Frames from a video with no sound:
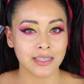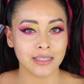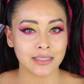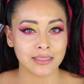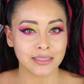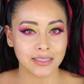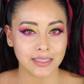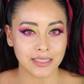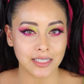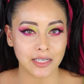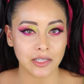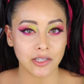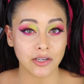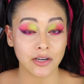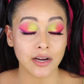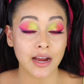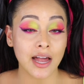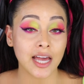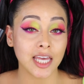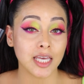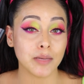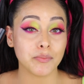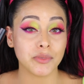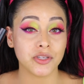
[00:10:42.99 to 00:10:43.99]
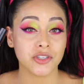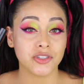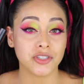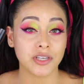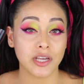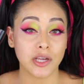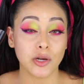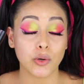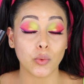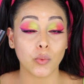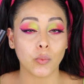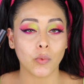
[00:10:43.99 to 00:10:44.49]
Concealer. I am the
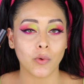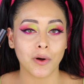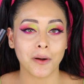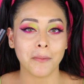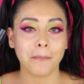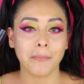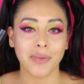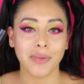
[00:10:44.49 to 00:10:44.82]
shade Warm